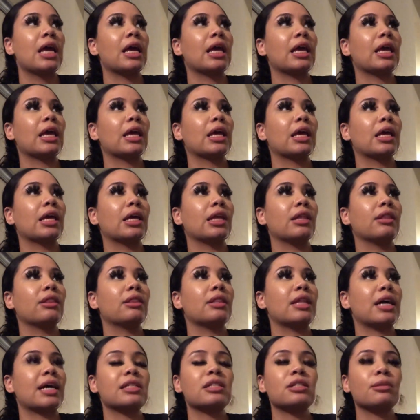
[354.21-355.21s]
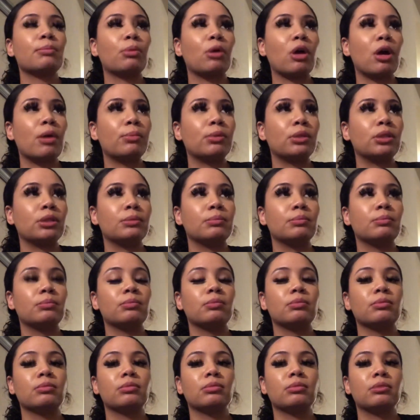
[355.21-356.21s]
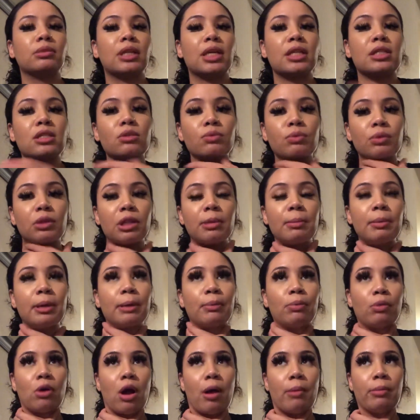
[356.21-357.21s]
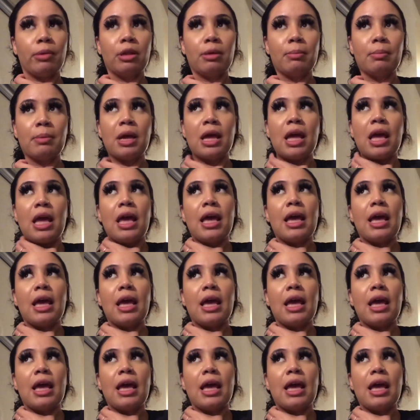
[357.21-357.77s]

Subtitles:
And that's a problem. That's a really big problem.